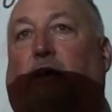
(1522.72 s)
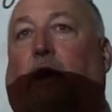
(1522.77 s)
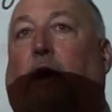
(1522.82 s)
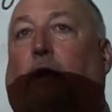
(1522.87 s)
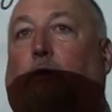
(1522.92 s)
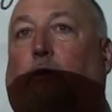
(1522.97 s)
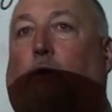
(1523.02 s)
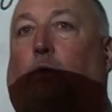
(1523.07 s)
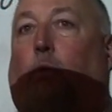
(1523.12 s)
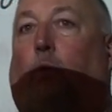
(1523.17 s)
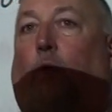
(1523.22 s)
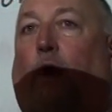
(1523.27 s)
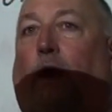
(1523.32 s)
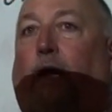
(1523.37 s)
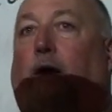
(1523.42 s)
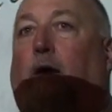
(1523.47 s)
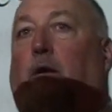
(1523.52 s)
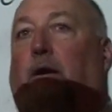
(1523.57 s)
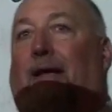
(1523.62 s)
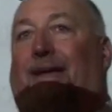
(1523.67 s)
not
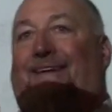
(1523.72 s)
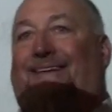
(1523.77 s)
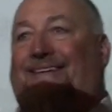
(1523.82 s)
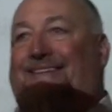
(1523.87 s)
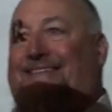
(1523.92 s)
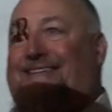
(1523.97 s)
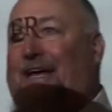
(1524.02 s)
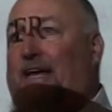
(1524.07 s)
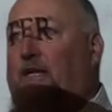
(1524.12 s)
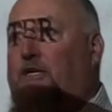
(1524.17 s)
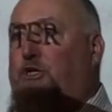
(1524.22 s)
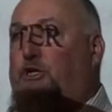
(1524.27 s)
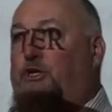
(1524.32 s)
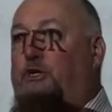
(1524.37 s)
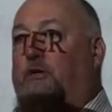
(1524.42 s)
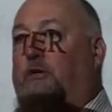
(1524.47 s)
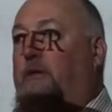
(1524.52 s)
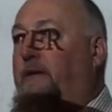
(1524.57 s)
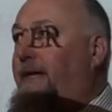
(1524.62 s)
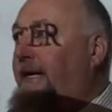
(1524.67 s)
require an
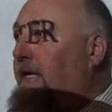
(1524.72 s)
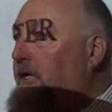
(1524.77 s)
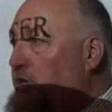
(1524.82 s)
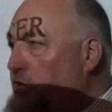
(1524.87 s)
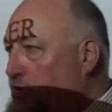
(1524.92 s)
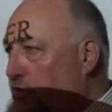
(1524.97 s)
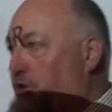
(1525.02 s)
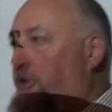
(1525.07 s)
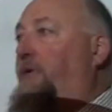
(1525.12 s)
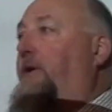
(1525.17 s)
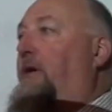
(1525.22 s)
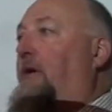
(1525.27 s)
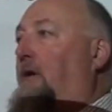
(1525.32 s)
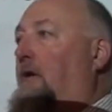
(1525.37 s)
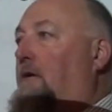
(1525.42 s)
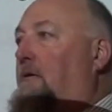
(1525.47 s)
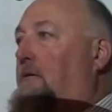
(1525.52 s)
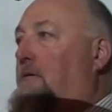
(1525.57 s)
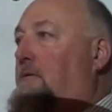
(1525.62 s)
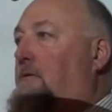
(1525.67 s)
intentional injury.
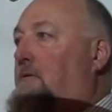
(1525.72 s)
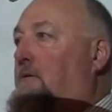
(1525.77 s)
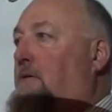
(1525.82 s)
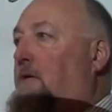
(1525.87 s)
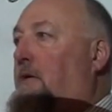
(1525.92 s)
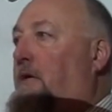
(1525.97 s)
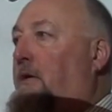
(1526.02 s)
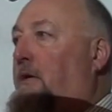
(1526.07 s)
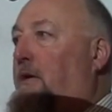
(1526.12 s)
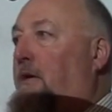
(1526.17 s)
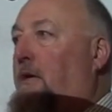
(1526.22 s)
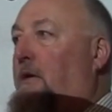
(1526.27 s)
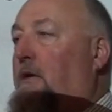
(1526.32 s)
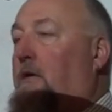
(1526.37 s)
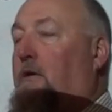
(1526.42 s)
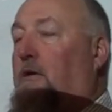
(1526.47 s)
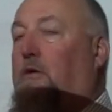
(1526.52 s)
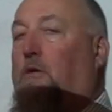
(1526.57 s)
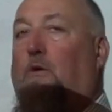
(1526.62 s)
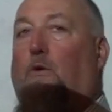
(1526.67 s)

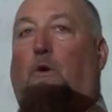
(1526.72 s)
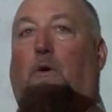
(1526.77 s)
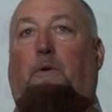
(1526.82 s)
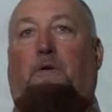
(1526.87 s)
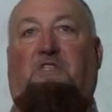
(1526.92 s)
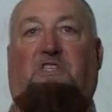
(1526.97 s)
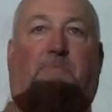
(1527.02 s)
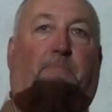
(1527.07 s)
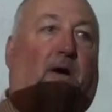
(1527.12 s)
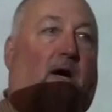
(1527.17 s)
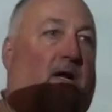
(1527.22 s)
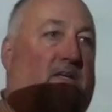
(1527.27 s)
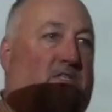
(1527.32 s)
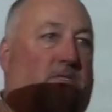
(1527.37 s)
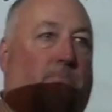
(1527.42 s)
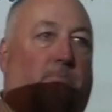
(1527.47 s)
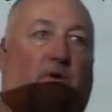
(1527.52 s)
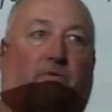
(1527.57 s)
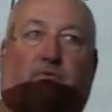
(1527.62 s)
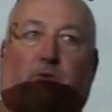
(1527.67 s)
You are
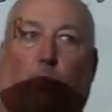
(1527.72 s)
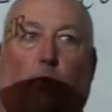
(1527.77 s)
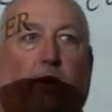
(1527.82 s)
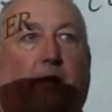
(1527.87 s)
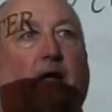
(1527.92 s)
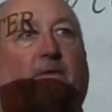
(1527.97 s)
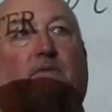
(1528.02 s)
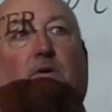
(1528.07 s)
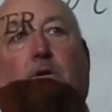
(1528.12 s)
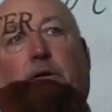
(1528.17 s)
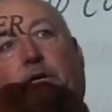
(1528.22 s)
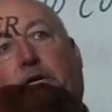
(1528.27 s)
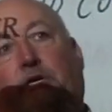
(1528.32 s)
responsible for whatever